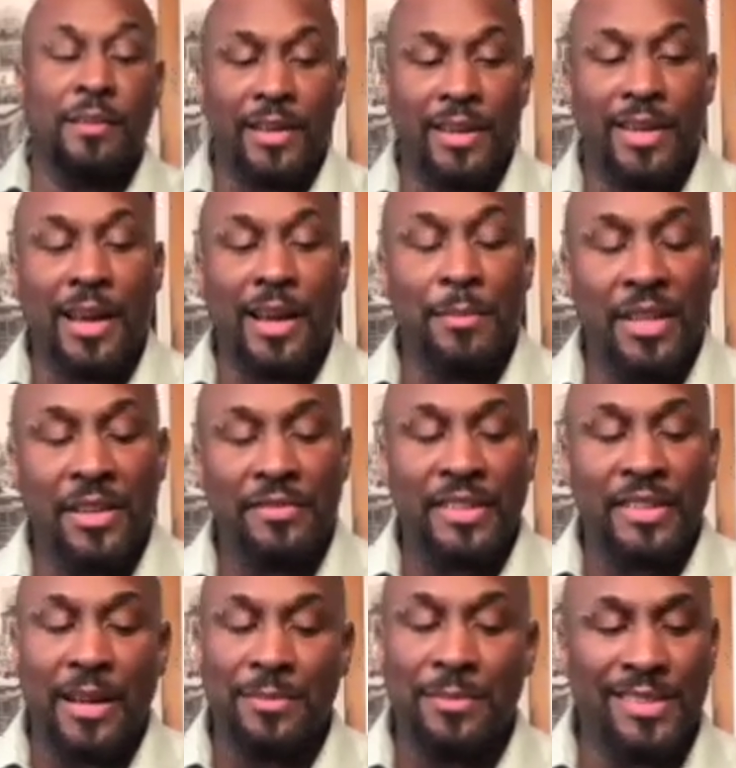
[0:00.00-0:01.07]
I'm
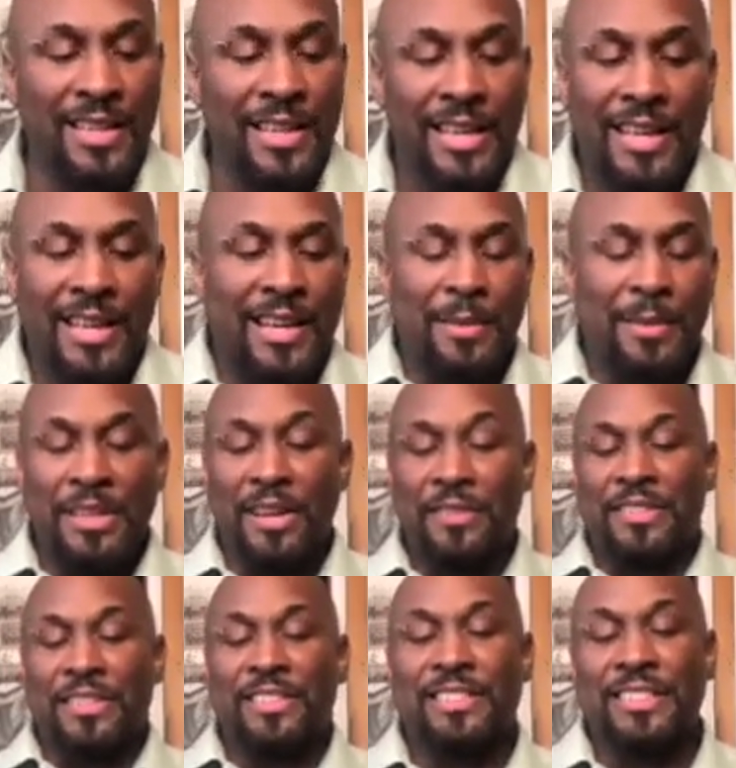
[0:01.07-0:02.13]

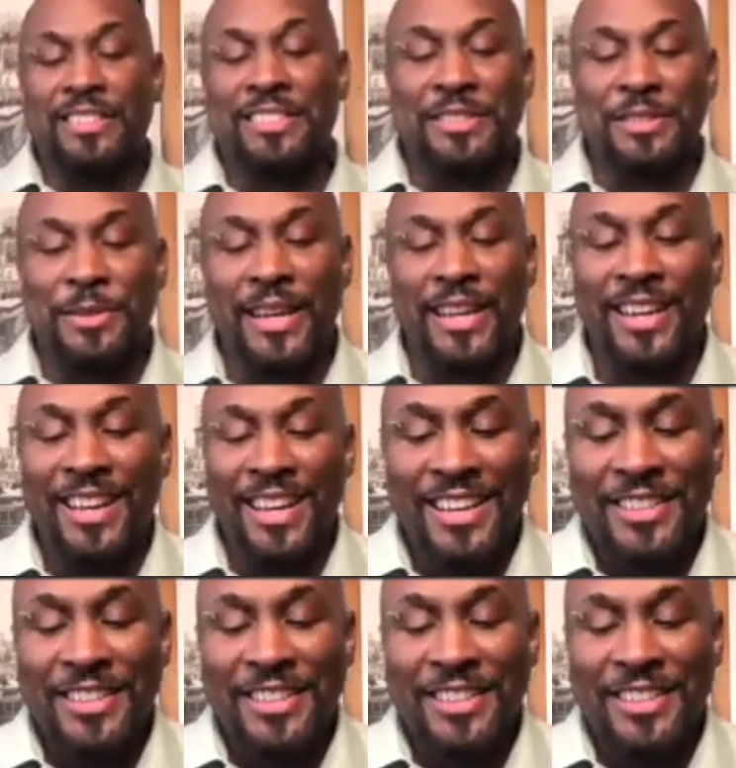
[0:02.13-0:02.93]
loving this. This is great.